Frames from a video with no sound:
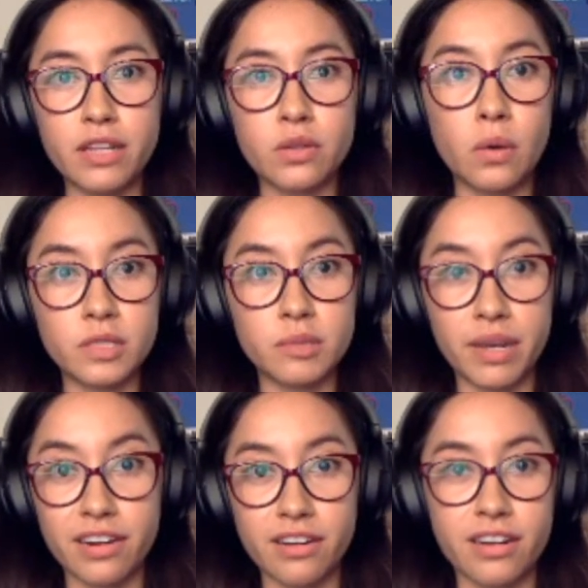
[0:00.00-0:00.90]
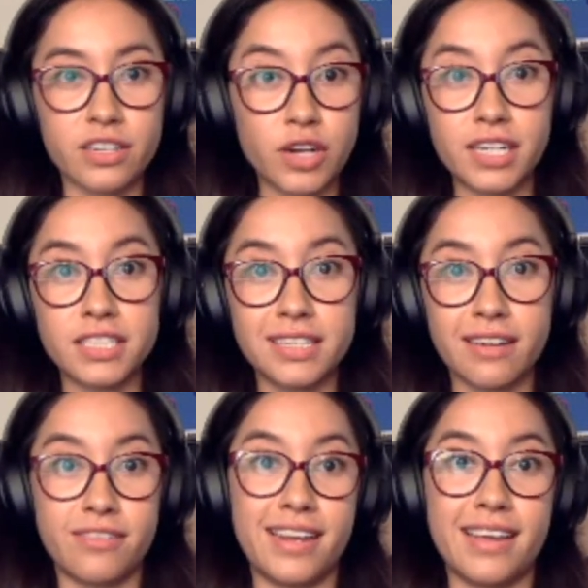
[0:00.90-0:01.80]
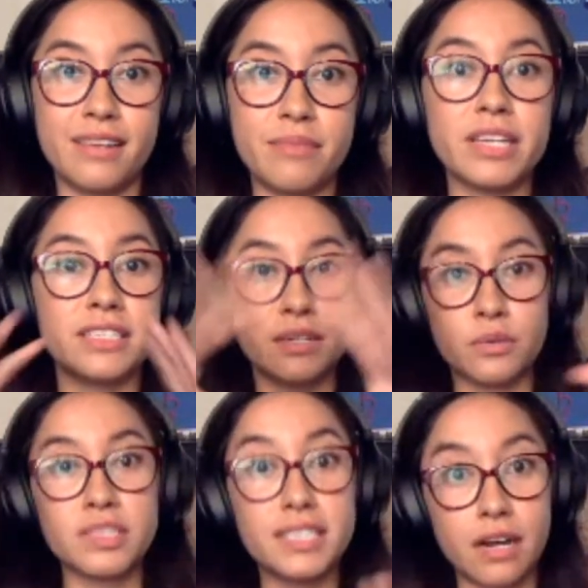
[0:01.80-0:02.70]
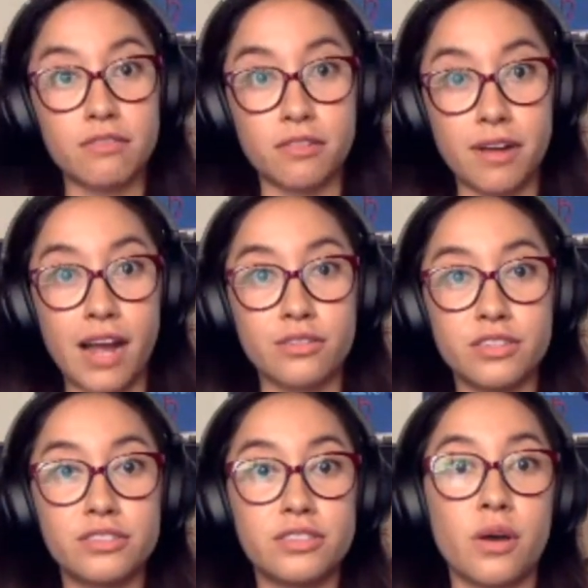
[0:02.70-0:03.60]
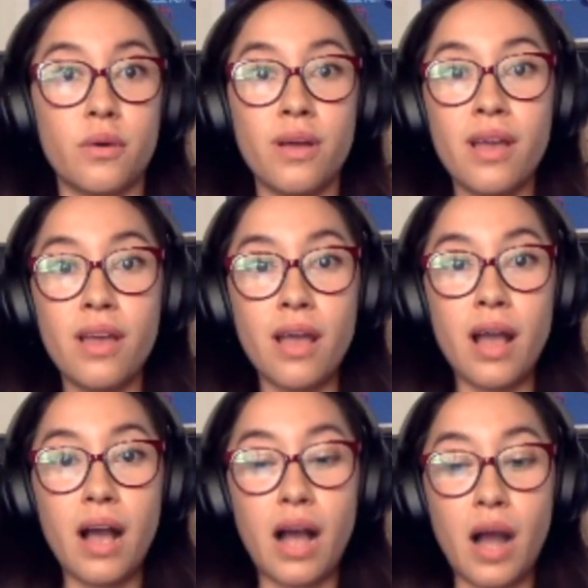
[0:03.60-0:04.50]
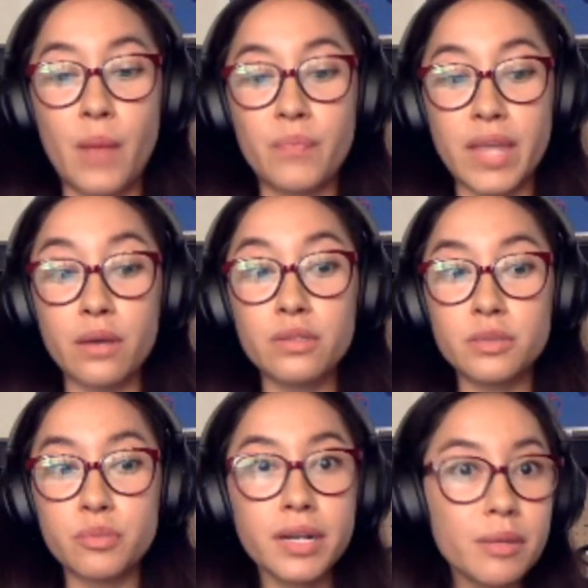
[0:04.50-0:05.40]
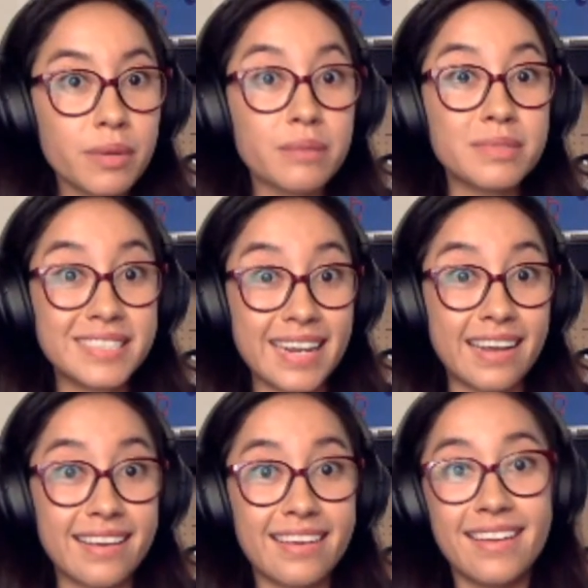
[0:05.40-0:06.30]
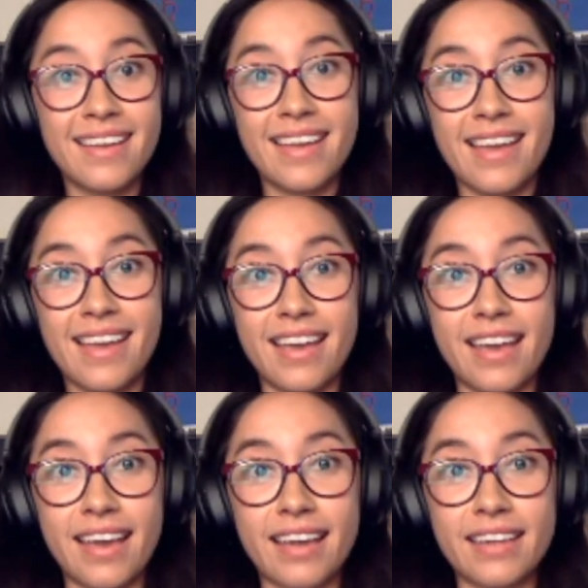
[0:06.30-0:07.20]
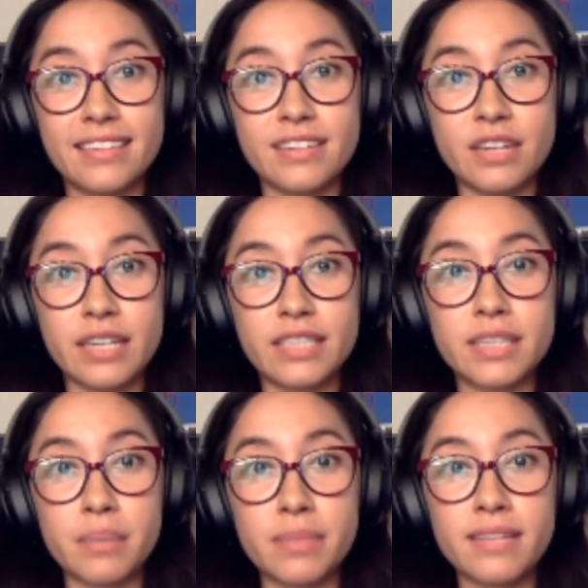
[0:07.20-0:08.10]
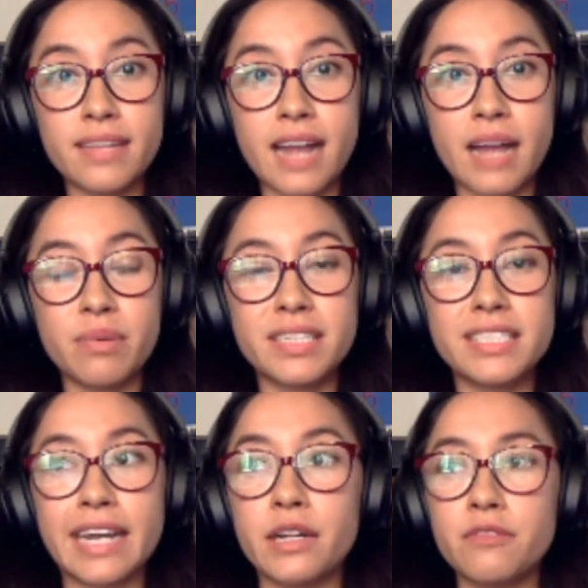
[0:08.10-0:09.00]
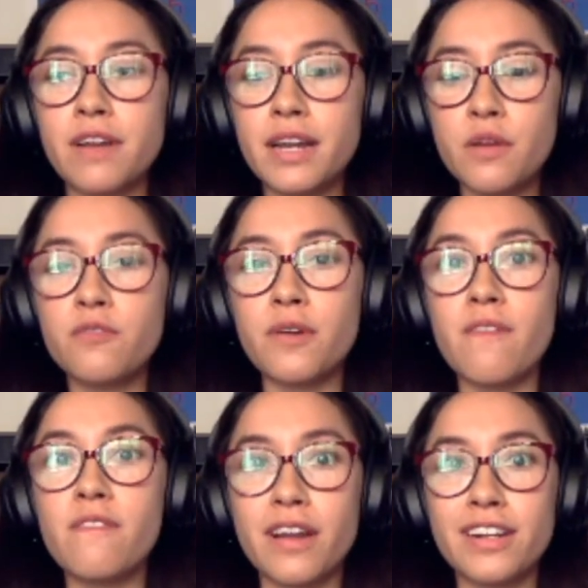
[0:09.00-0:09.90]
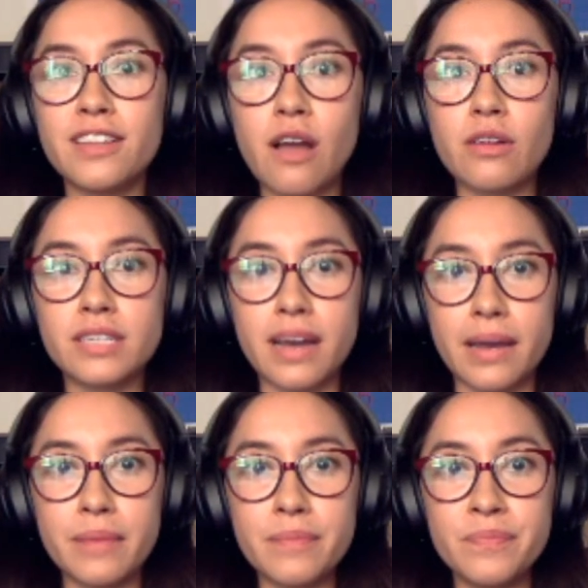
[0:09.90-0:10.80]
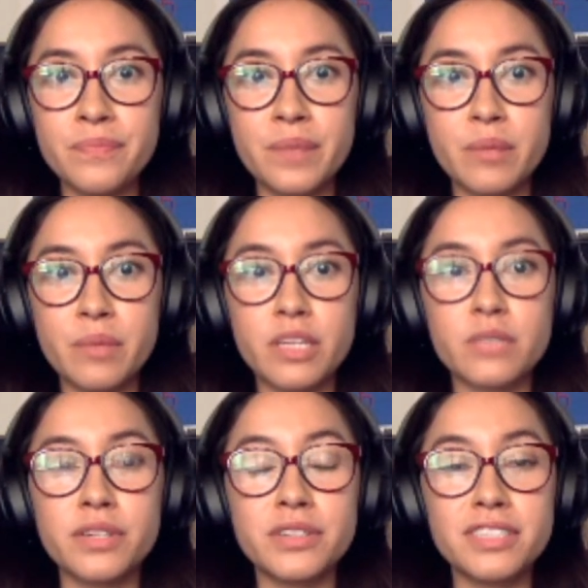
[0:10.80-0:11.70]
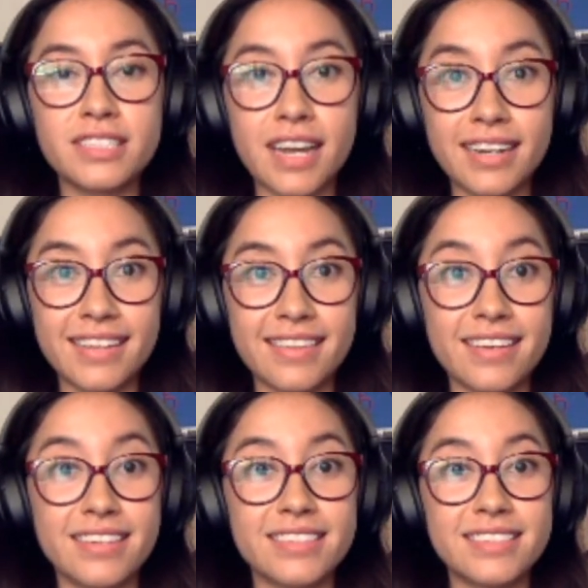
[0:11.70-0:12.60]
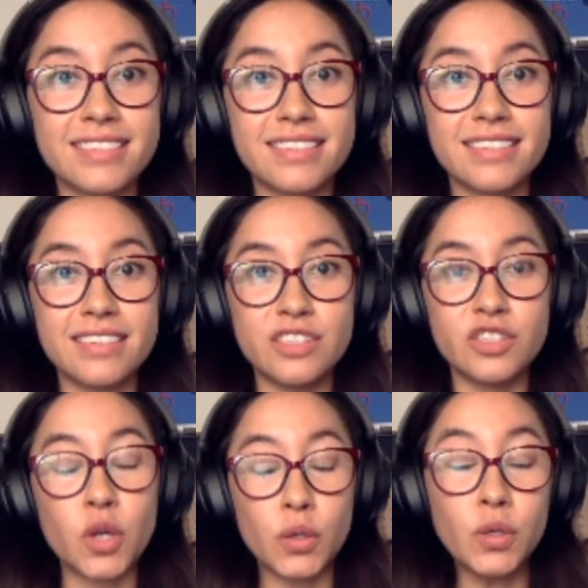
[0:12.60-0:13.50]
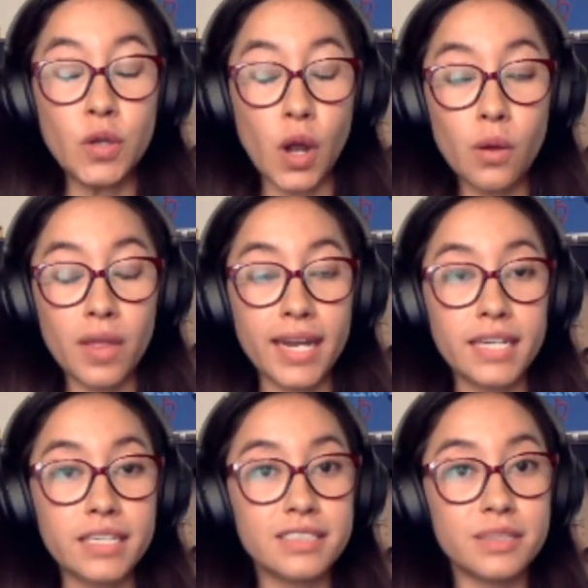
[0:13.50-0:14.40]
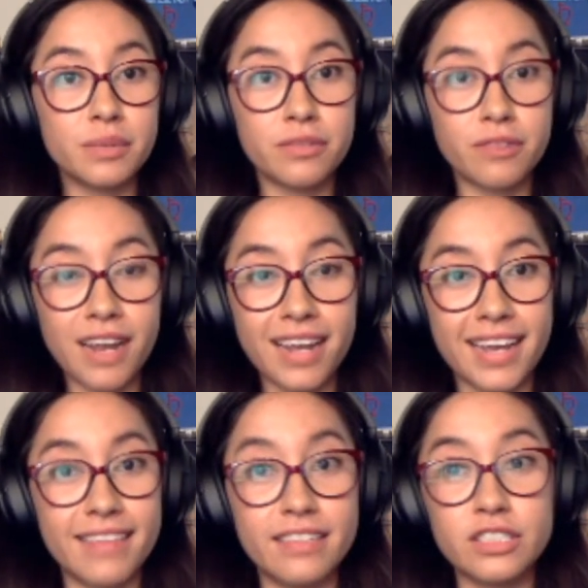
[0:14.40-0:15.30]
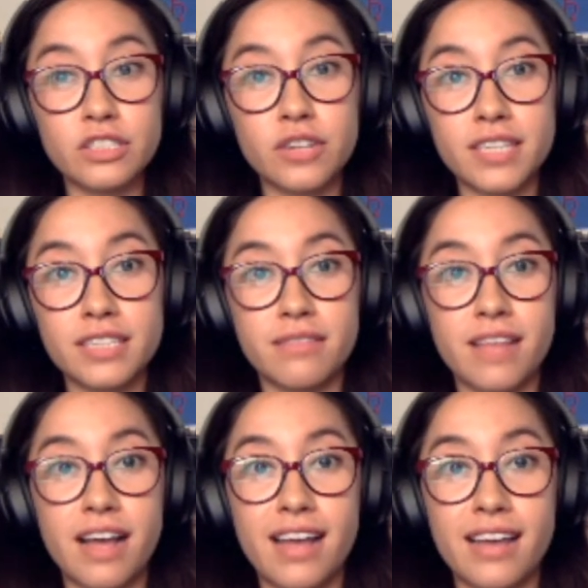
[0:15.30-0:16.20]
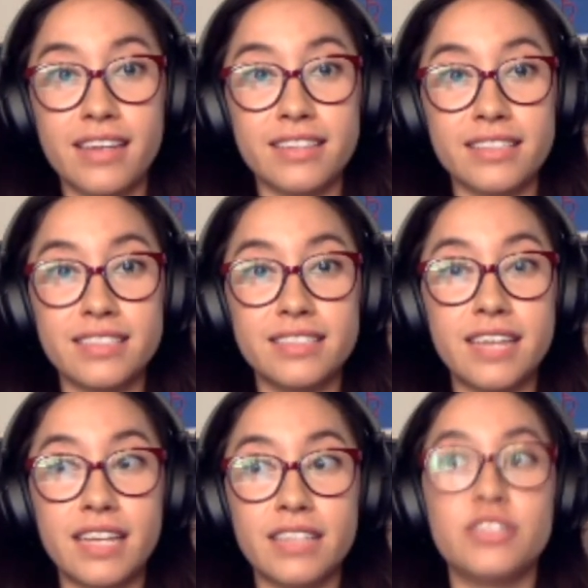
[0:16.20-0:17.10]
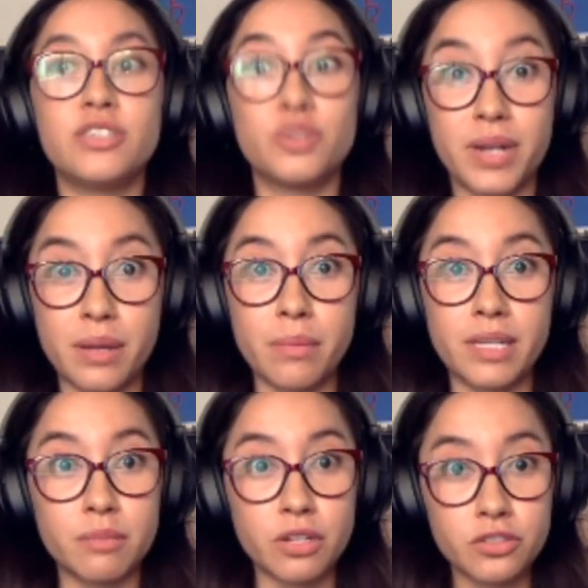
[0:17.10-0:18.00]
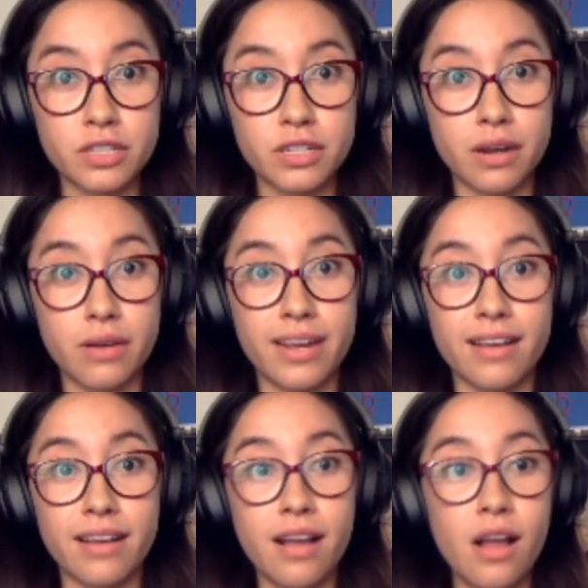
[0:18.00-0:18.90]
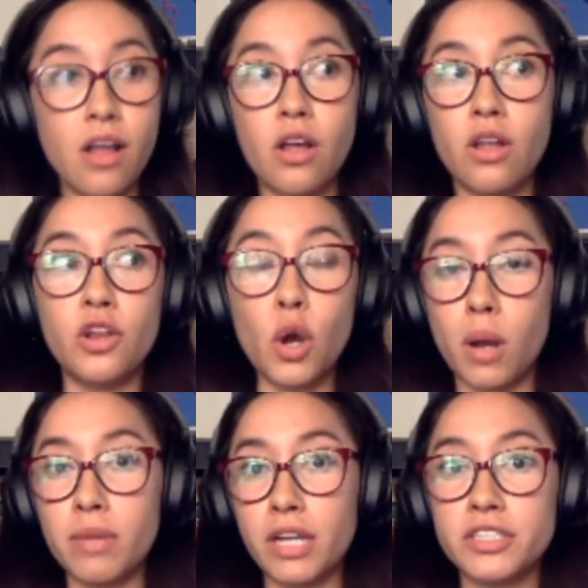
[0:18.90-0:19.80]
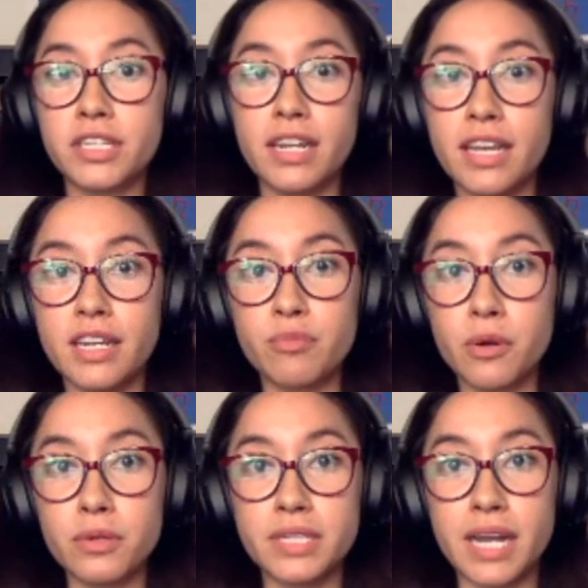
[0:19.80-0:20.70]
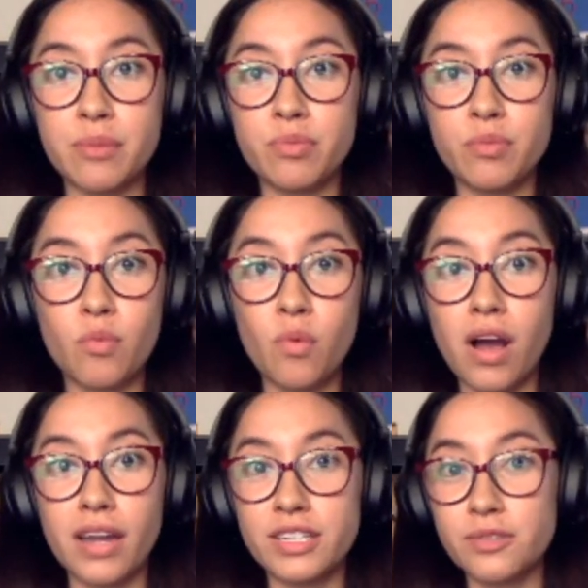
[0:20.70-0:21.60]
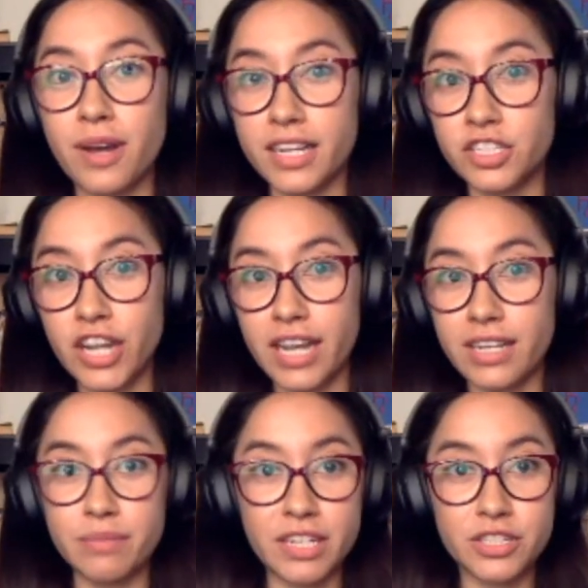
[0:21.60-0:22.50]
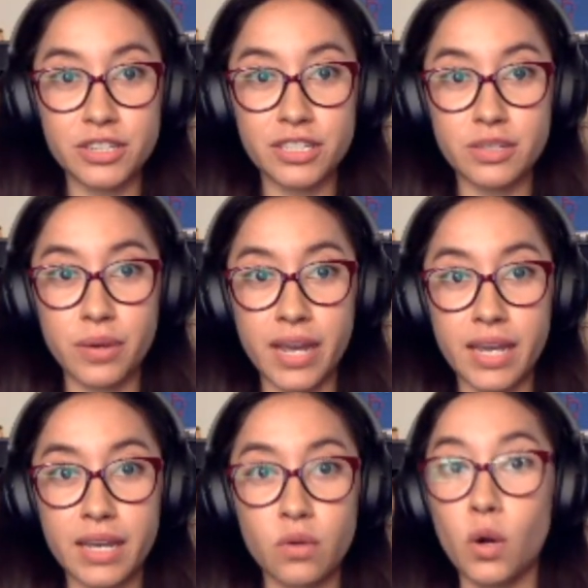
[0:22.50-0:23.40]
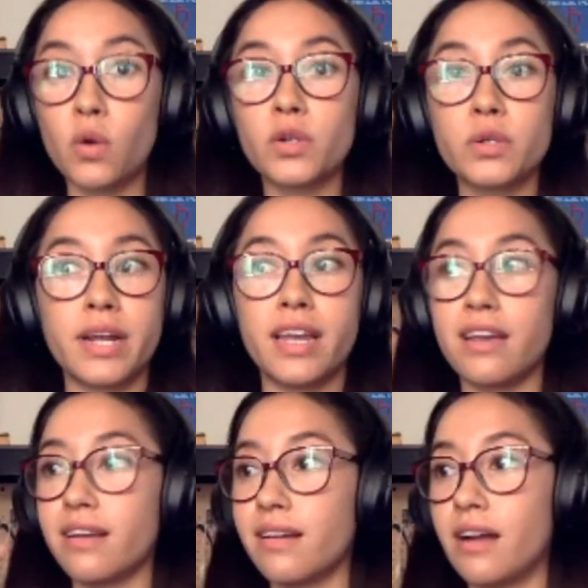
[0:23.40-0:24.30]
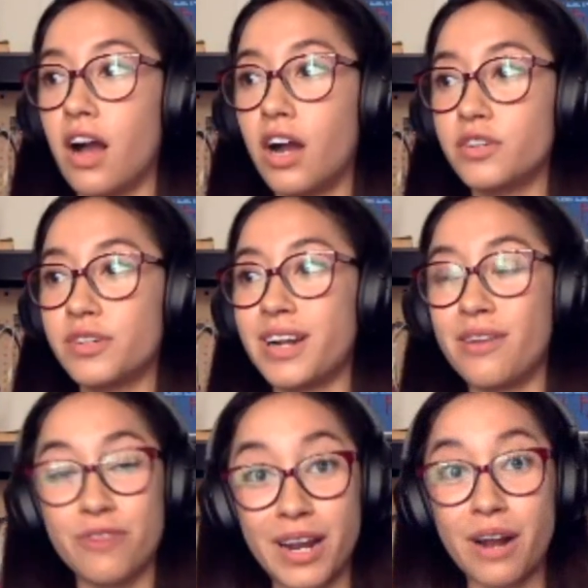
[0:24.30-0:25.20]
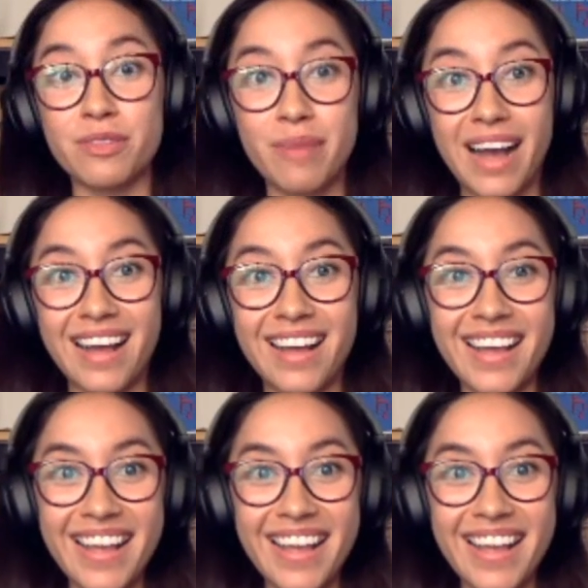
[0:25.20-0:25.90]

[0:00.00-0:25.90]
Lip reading: you couldn't just make the holes bigger and try to stuff it in because there was stuff around. So it was a pretty big mistake. And it's something that I had been terrified of for a very long time, because when you're designing these, you know that it needs to be right. And the stress of that is extreme, especially knowing, no, I'm not just going to get a prototype one so I can check and make sure it's okay. We're ordering 100 right off the bat.